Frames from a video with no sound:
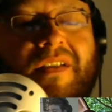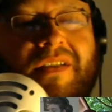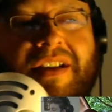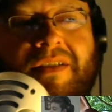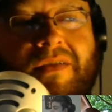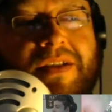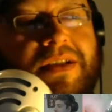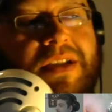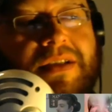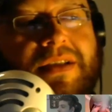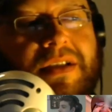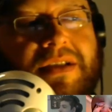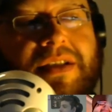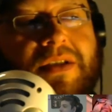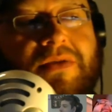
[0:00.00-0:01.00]
it always just
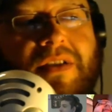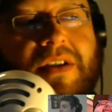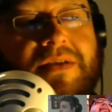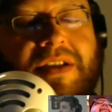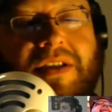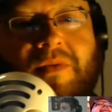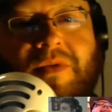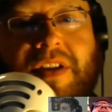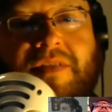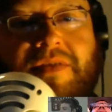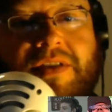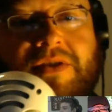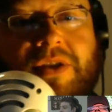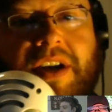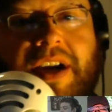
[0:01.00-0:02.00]
looks so gross, I don't want to give
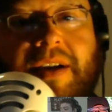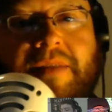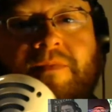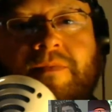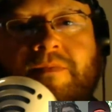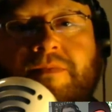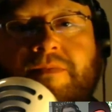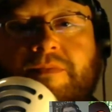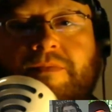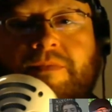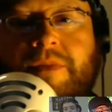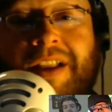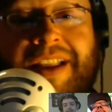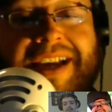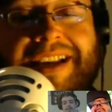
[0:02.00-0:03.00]
it a try.
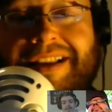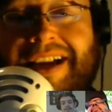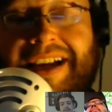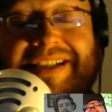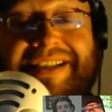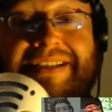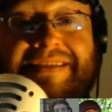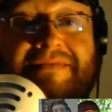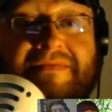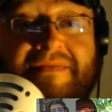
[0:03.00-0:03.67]
Elena likes it.